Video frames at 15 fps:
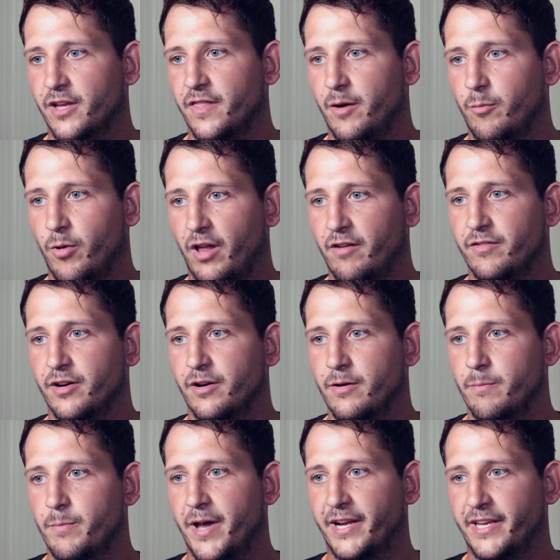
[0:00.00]
and then we'll have a
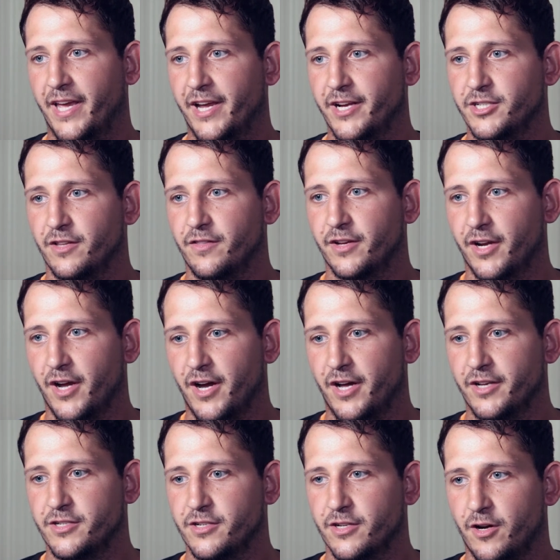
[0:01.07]
better gauge on the
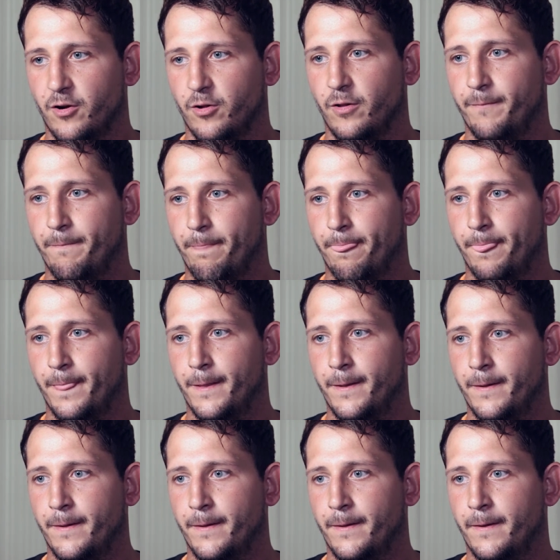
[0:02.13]
guards as a whole.
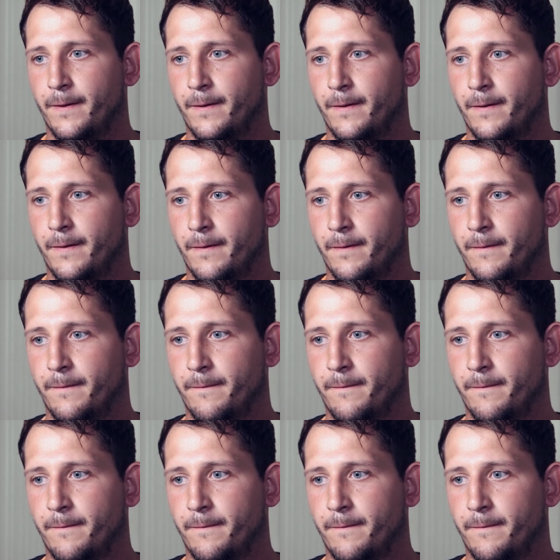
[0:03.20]
Good, good.